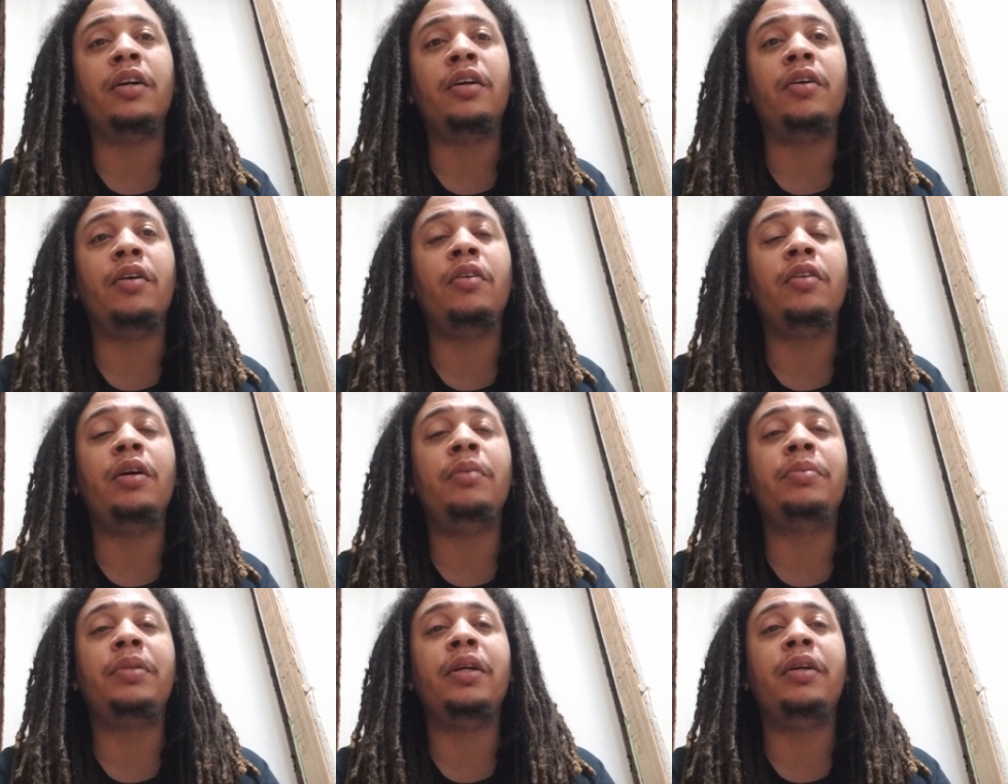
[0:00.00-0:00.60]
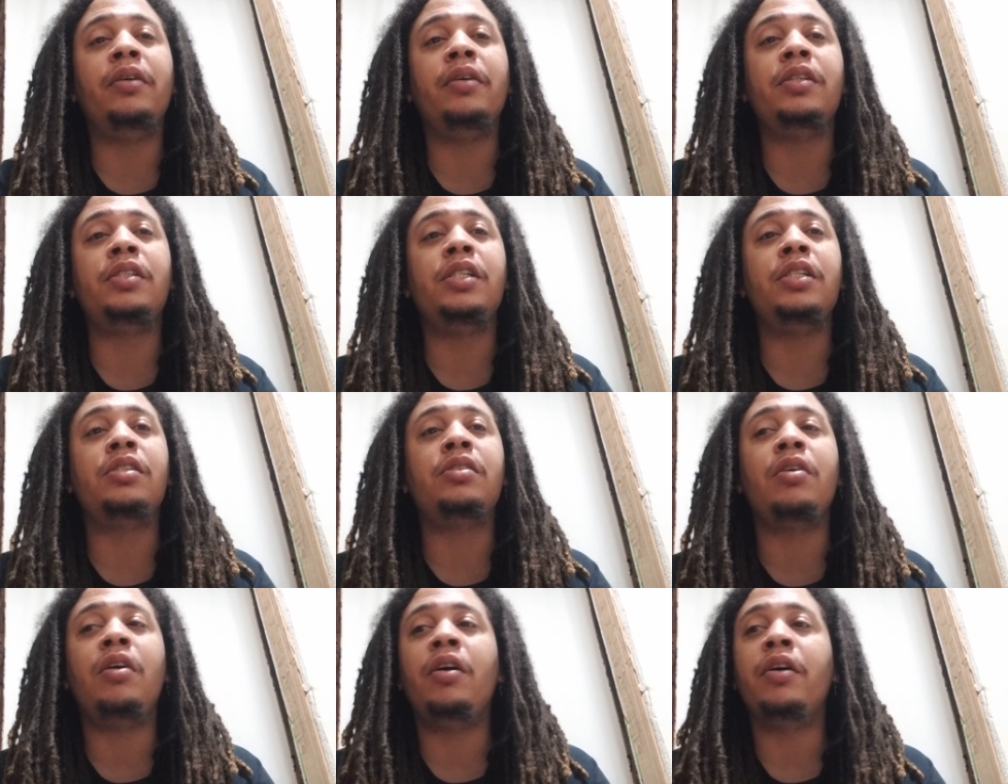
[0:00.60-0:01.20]
girl up there, and
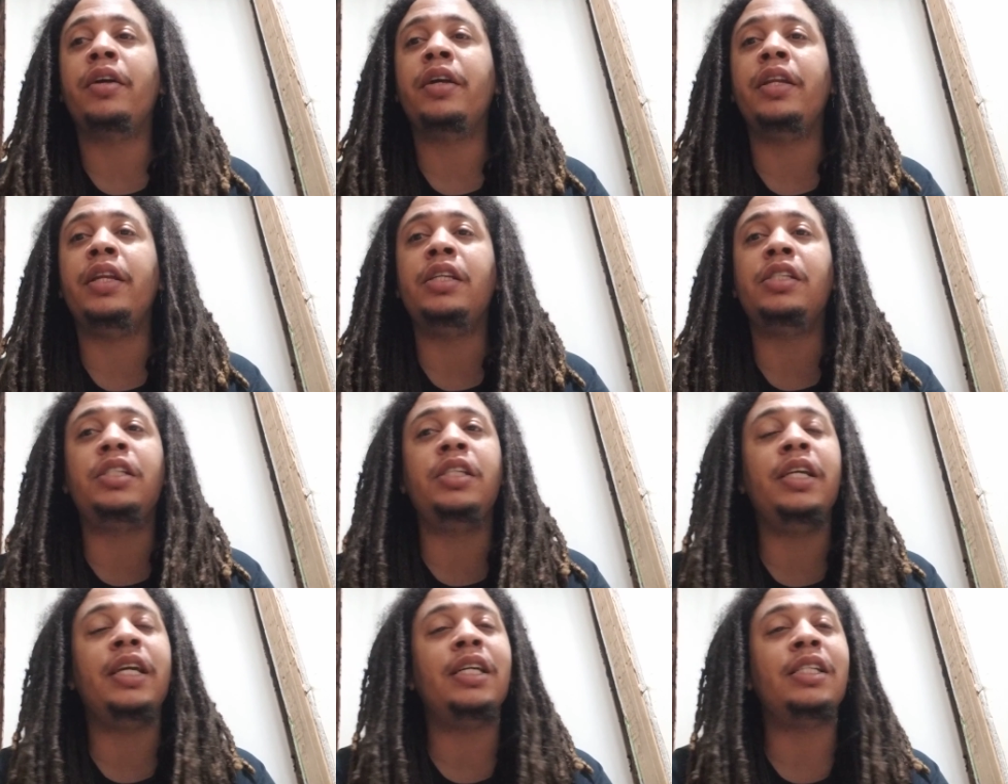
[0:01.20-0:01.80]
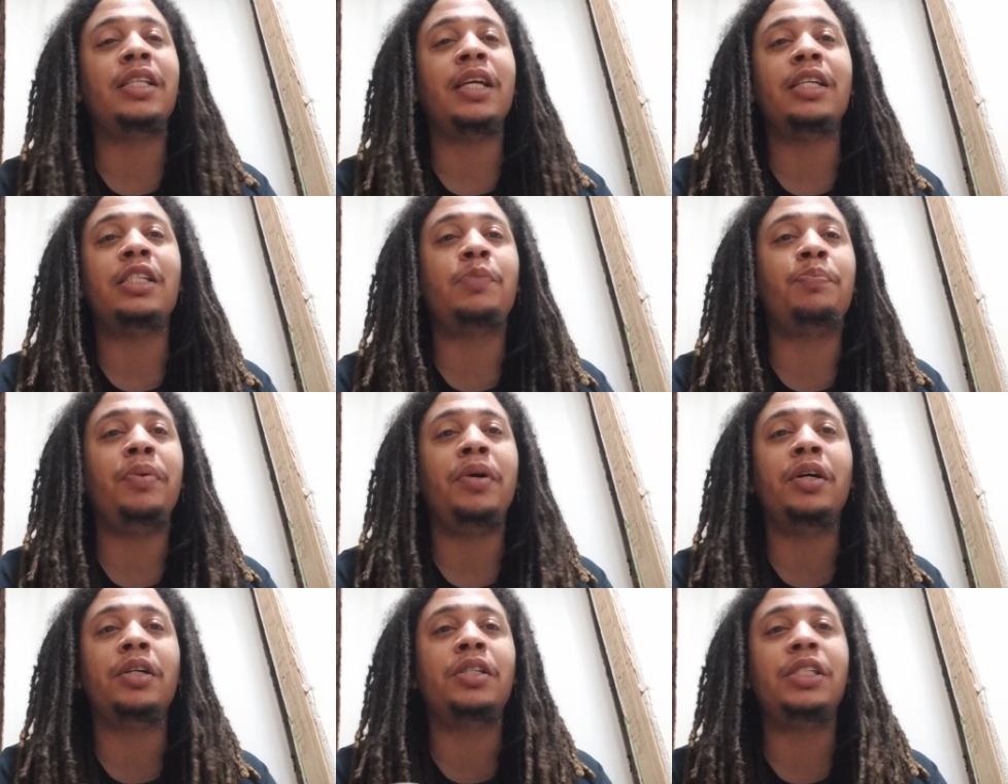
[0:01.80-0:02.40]
she's talking, and she has that
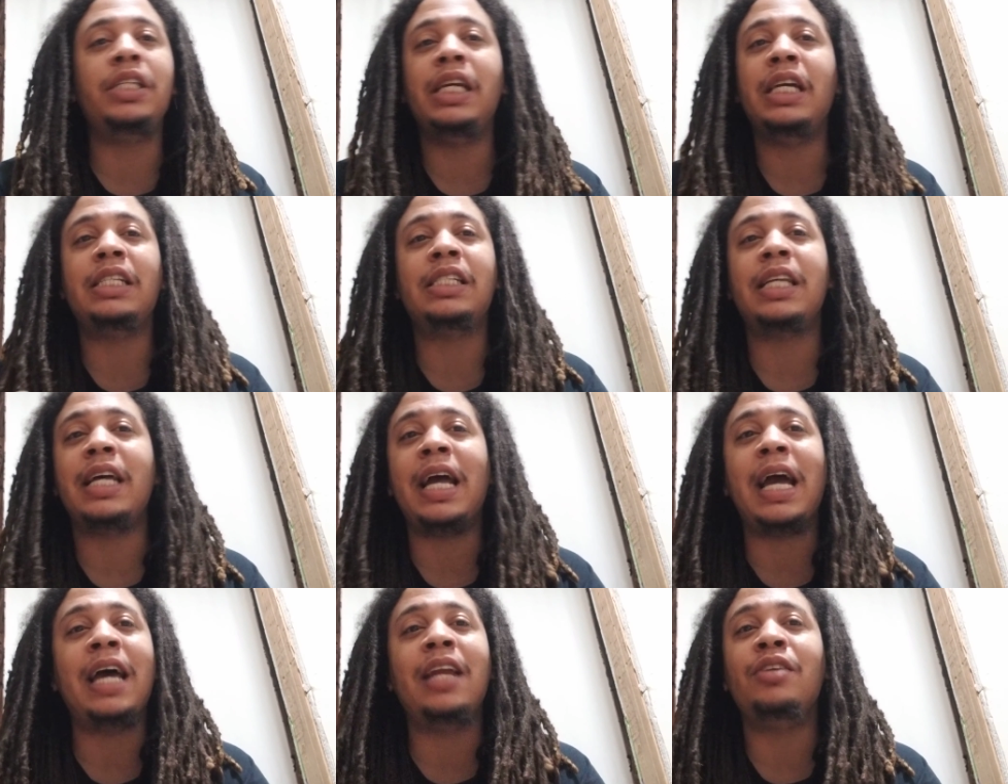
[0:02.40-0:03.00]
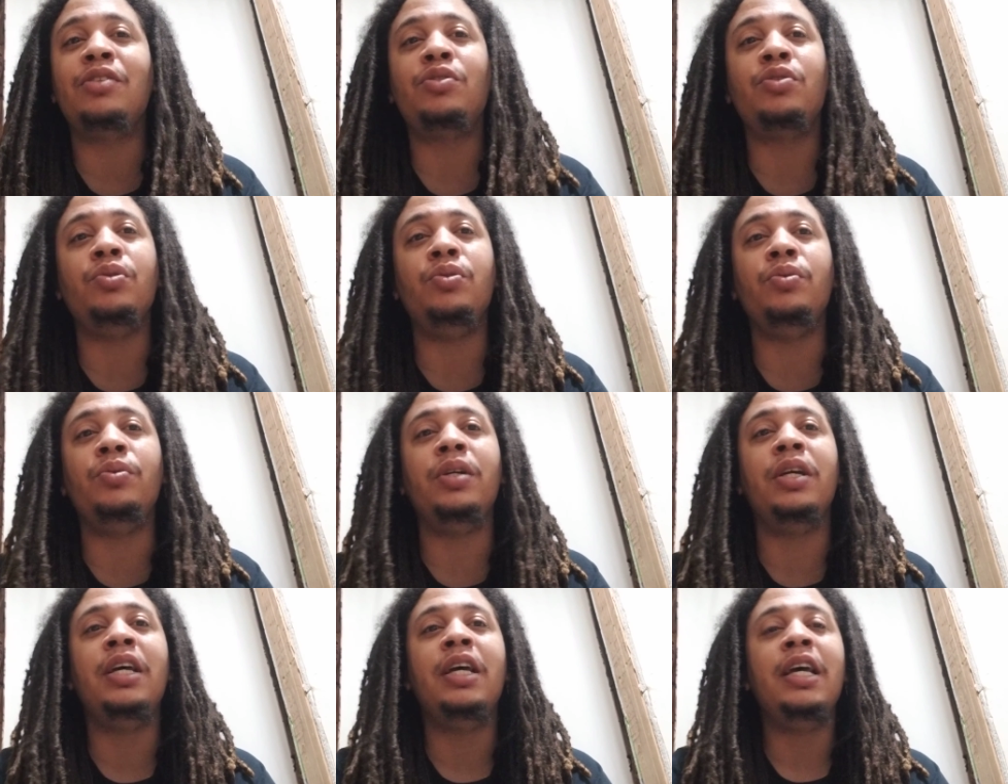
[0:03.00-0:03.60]
spunk, she has that
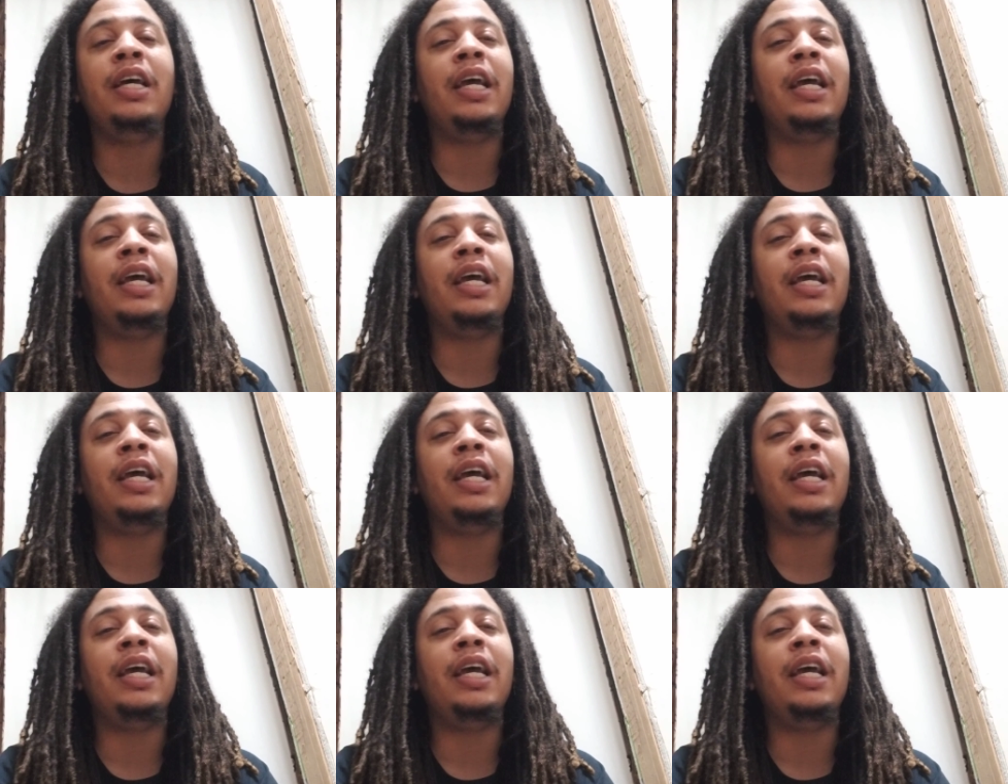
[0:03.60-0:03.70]
attitude,